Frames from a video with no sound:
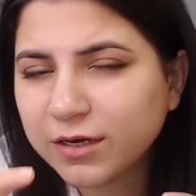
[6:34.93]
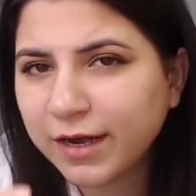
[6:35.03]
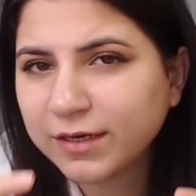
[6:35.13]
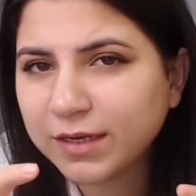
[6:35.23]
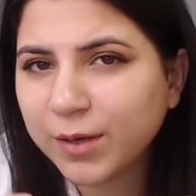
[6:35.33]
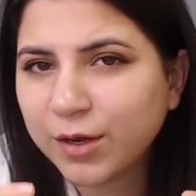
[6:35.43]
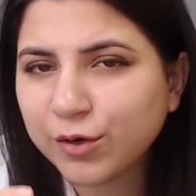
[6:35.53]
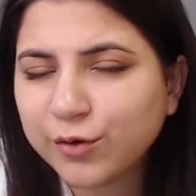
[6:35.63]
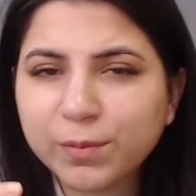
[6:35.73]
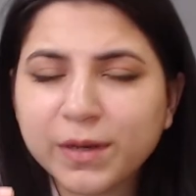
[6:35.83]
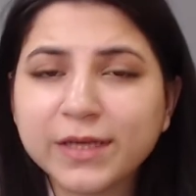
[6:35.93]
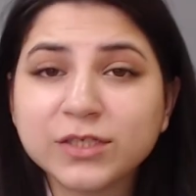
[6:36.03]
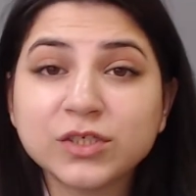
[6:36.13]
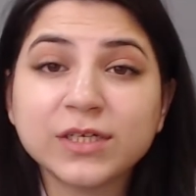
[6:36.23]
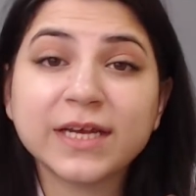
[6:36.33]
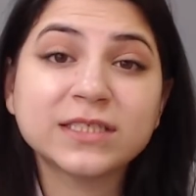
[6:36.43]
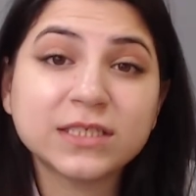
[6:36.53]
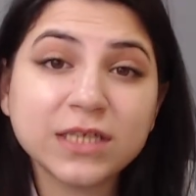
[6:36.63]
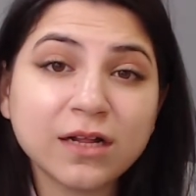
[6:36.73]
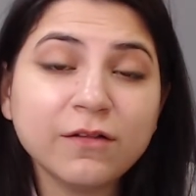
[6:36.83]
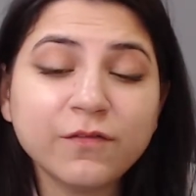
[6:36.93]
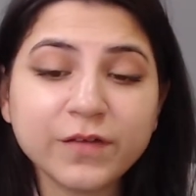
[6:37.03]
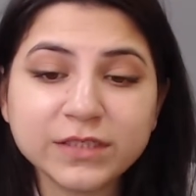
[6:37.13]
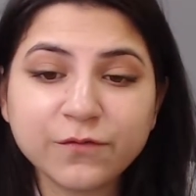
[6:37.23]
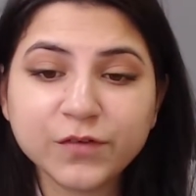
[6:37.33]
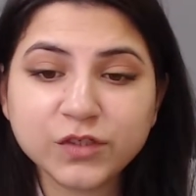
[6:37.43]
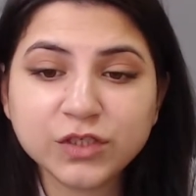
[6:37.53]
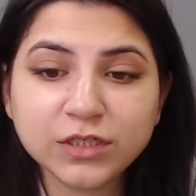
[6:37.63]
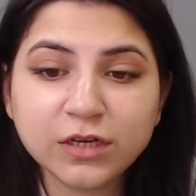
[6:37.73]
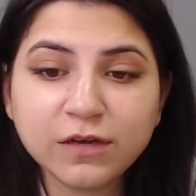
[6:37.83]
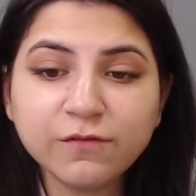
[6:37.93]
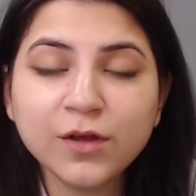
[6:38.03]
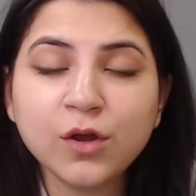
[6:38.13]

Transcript: antimicrobial agent itself is sufficient enough,